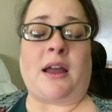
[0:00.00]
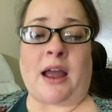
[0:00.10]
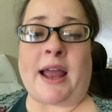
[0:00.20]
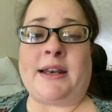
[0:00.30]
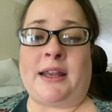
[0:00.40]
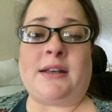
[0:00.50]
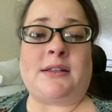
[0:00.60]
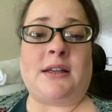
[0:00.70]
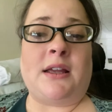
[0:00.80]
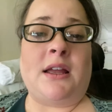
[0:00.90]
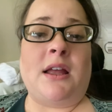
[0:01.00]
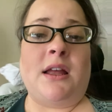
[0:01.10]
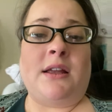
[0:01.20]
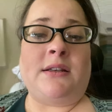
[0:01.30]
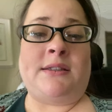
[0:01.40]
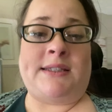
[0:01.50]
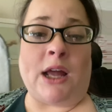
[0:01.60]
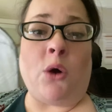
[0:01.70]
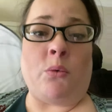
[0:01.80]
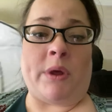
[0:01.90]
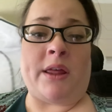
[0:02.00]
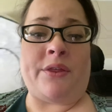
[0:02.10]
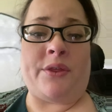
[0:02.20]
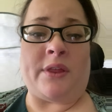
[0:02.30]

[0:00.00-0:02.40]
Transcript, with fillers: I need dealt with.